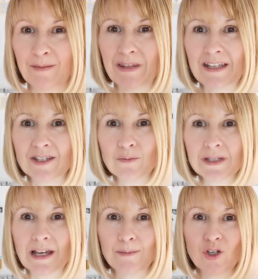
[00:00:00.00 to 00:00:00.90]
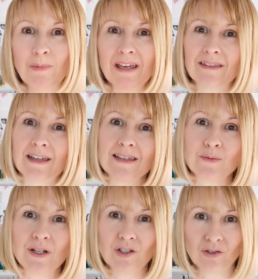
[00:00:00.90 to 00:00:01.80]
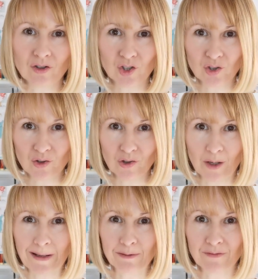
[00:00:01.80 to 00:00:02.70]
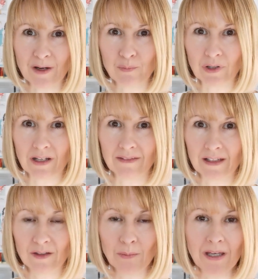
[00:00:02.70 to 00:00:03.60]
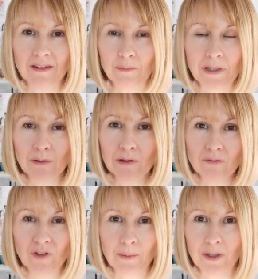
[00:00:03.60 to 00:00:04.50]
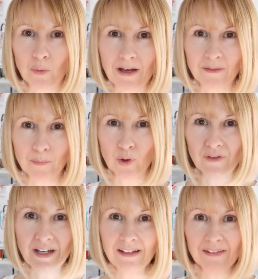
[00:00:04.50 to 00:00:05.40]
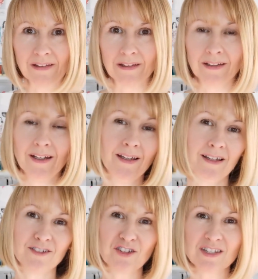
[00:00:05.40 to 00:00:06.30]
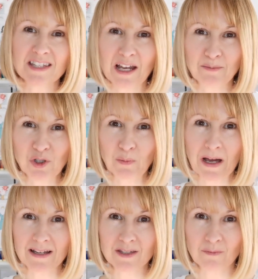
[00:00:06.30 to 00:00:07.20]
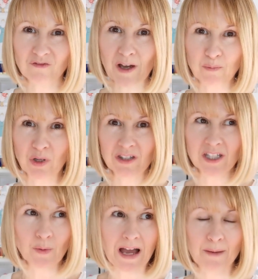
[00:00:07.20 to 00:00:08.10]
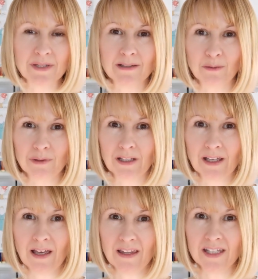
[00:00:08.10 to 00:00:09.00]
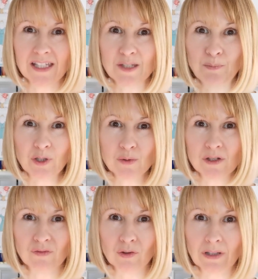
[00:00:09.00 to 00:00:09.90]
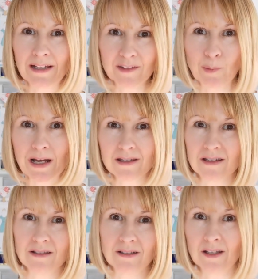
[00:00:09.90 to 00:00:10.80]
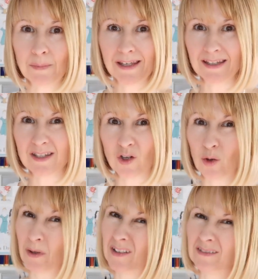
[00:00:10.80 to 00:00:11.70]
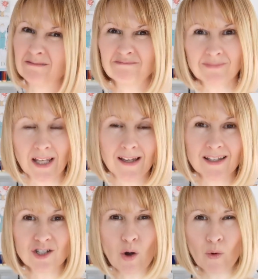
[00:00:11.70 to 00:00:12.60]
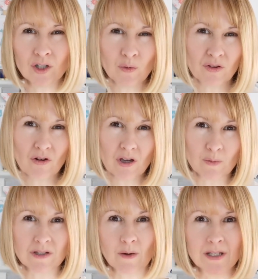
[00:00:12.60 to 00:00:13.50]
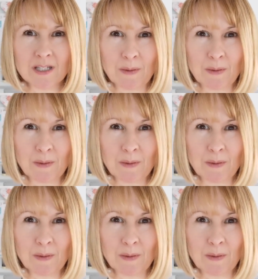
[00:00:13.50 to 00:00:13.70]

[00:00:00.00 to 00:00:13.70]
But then sometimes you make things when you're not sure about the fabric and then you make them and you love them and you wear them more than anything. And other times you buy some fabric that you absolutely think is beautiful and the pattern, you make it up and it's not what you thought it was going